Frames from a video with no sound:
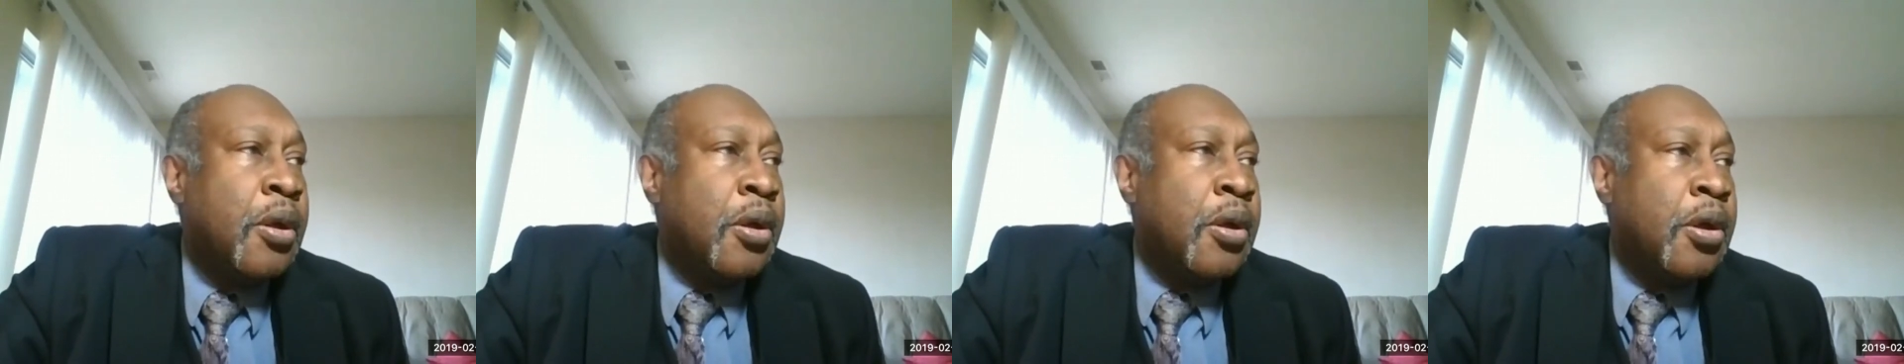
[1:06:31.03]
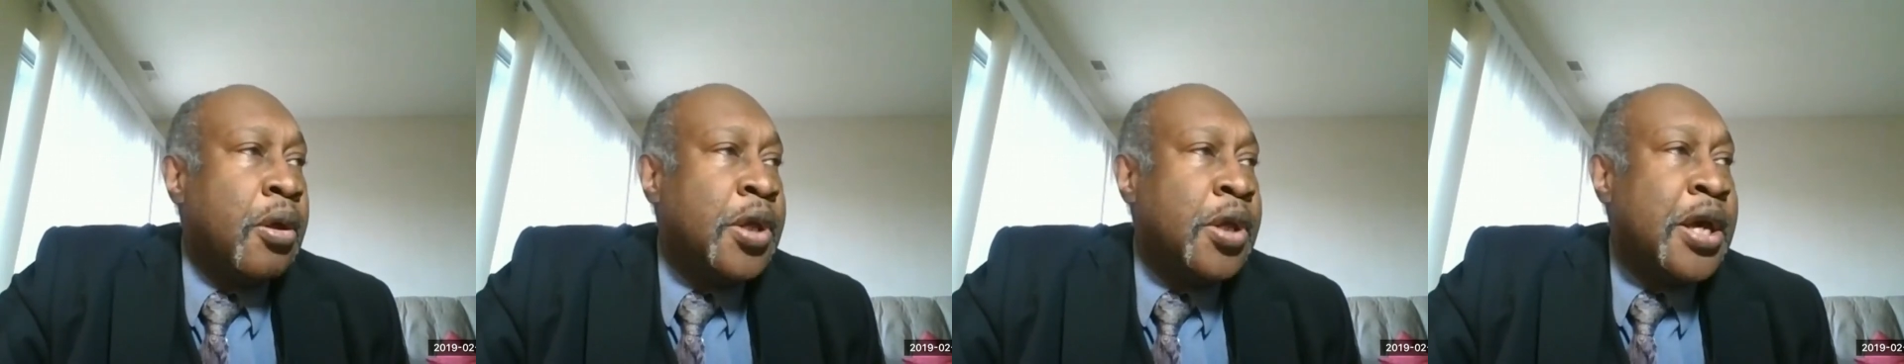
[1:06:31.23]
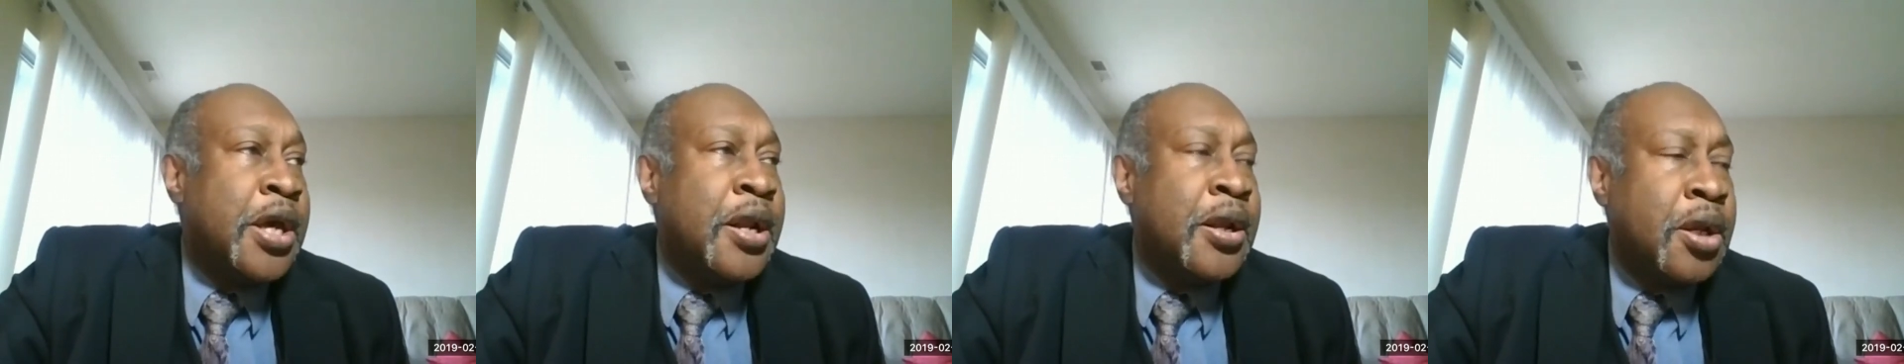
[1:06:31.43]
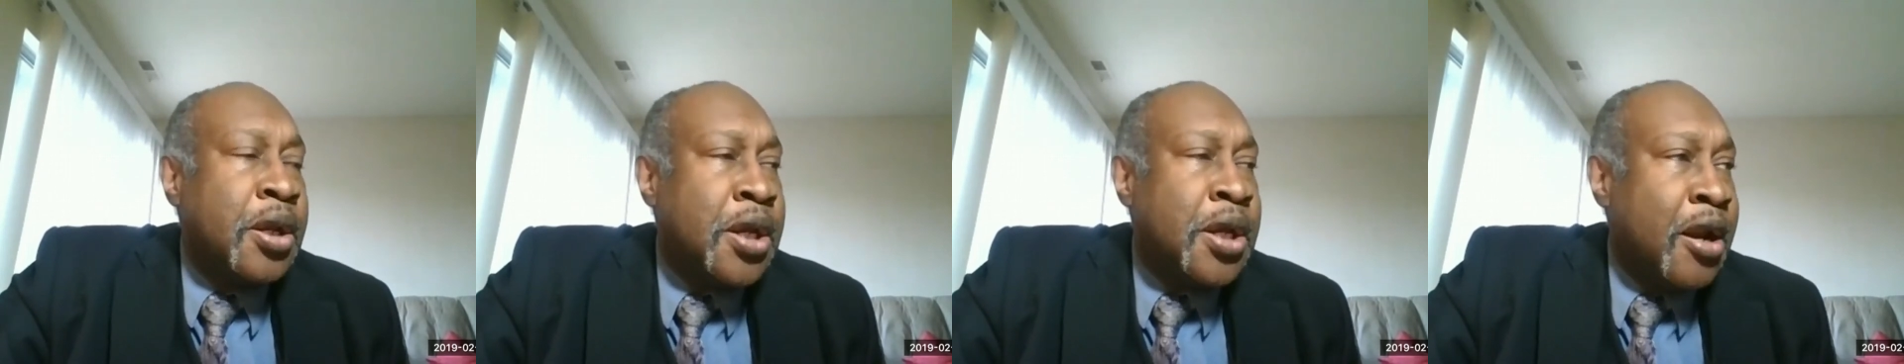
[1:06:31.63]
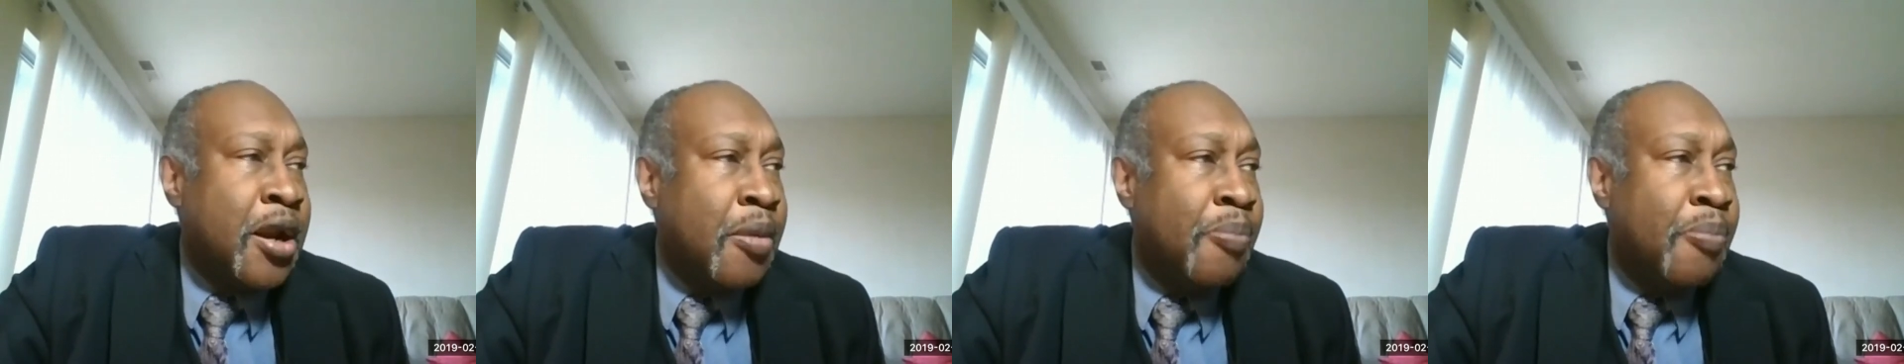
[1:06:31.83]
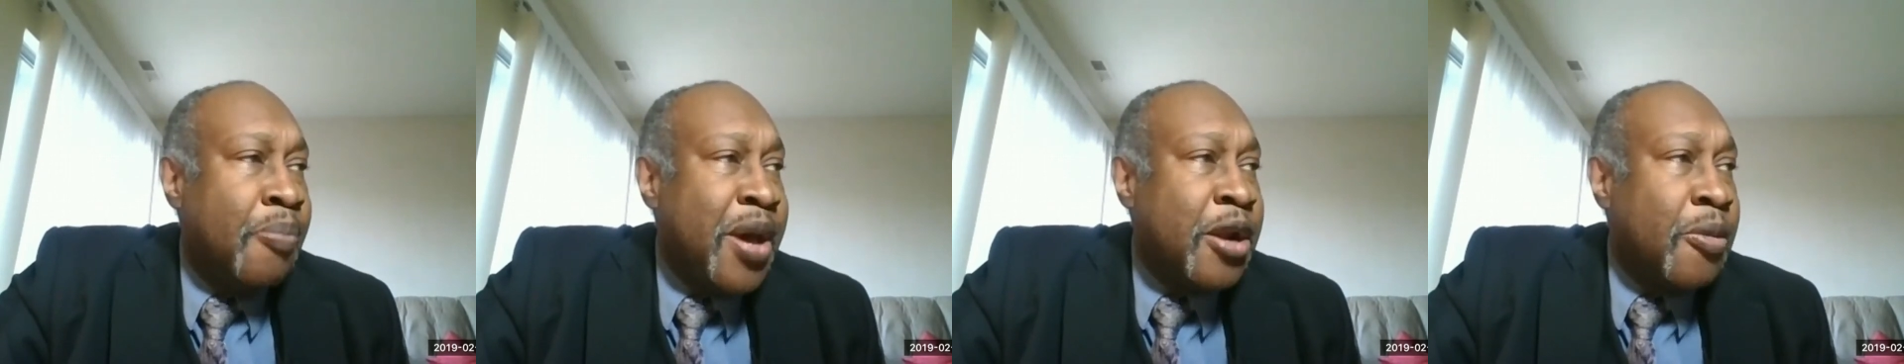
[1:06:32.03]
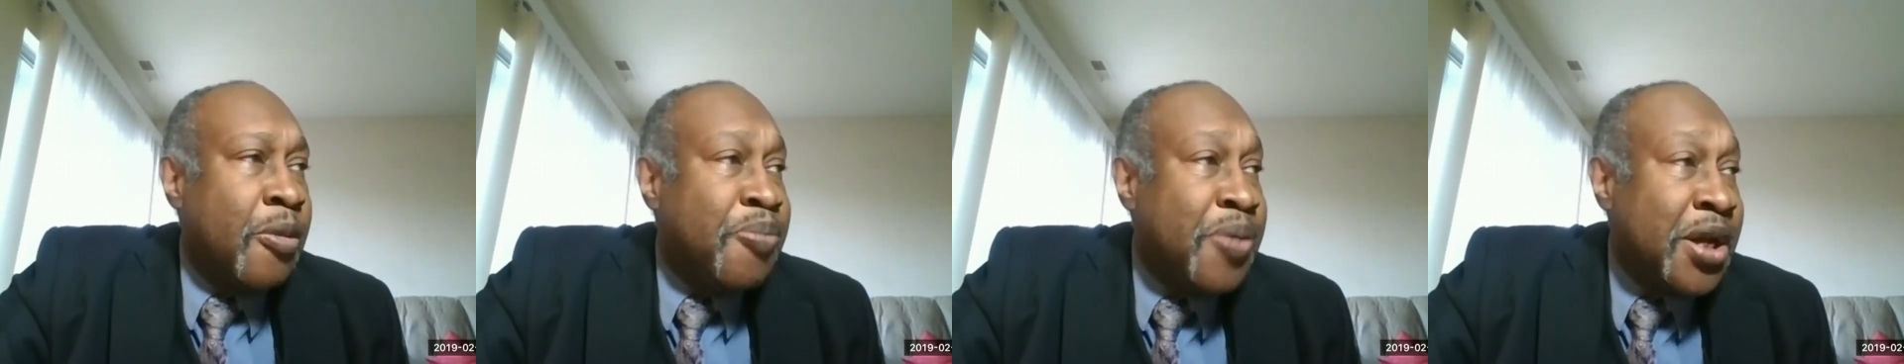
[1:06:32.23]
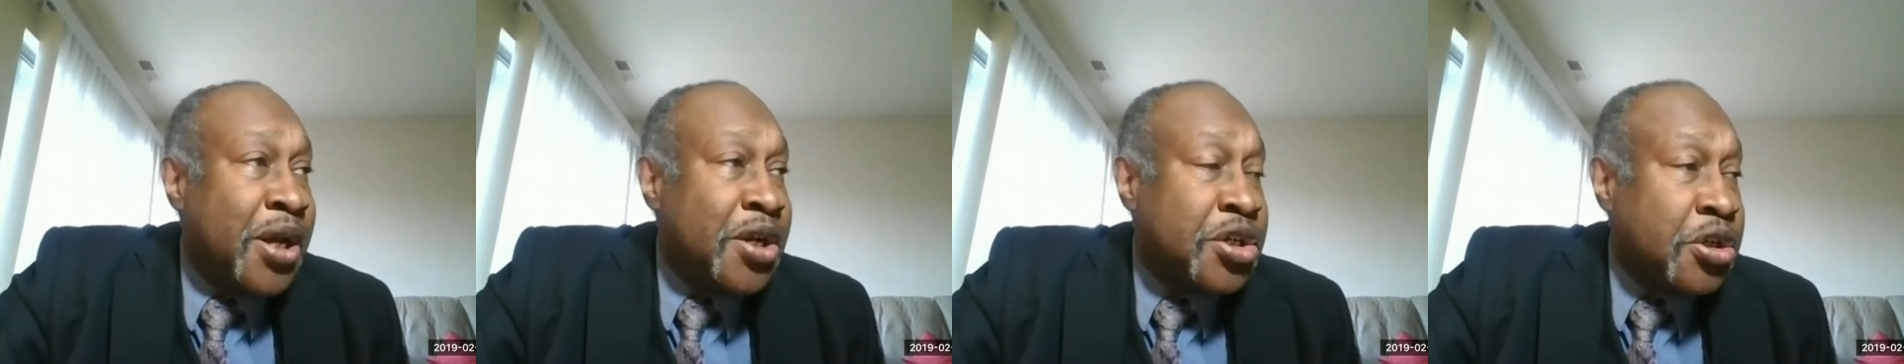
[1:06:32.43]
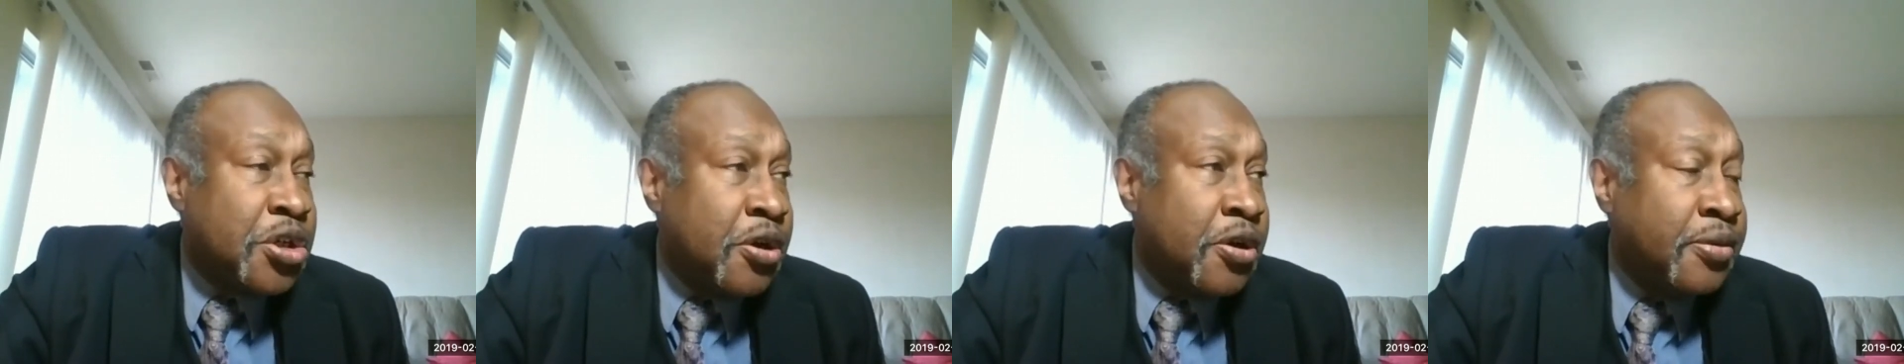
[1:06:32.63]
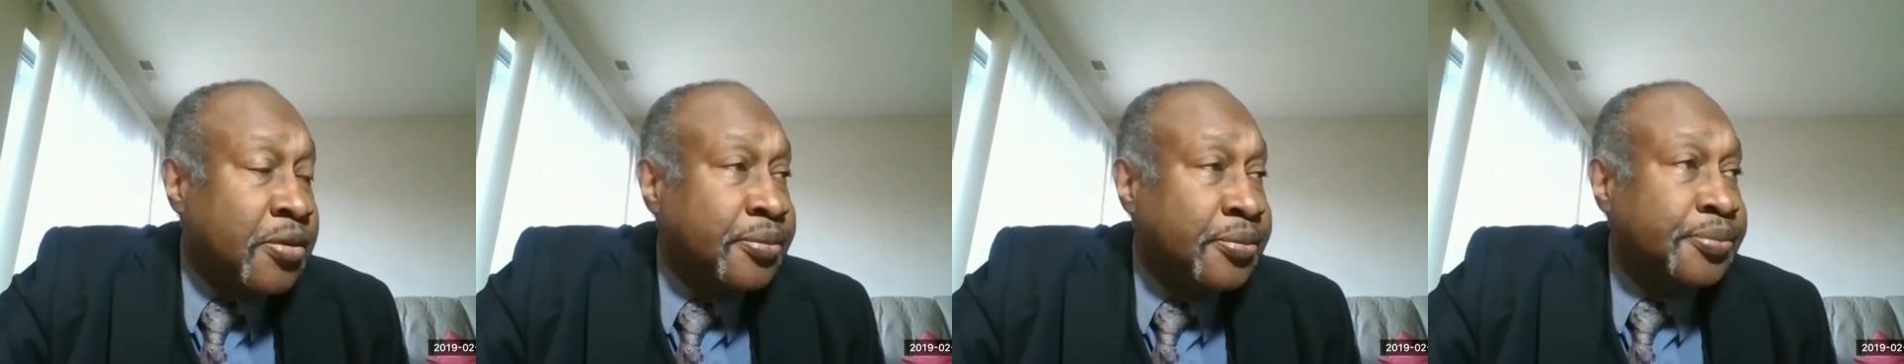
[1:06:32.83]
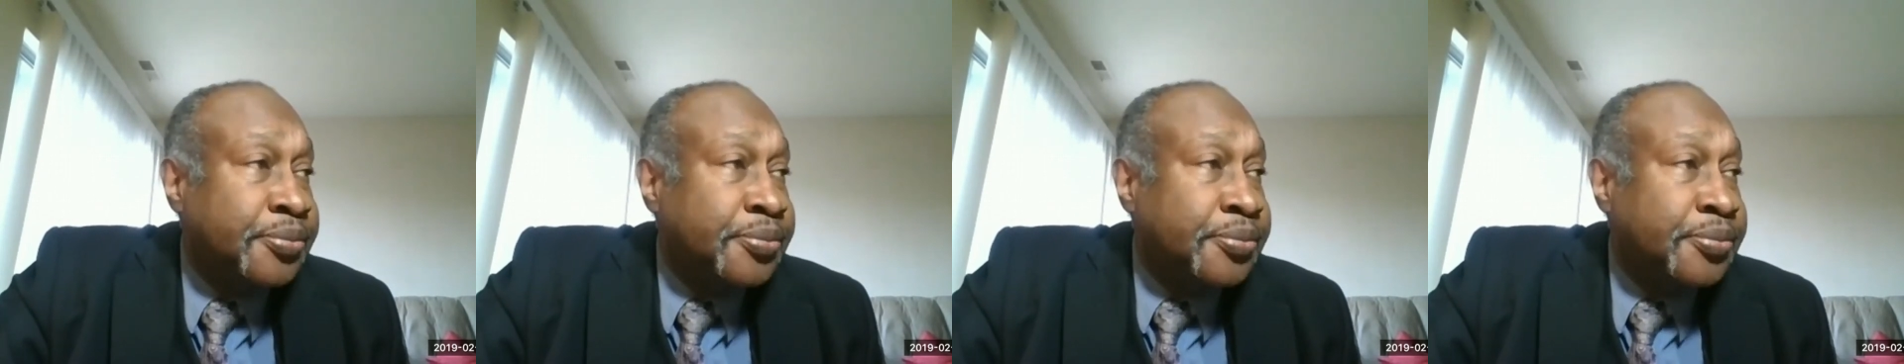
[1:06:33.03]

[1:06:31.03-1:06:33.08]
get a get a better picture,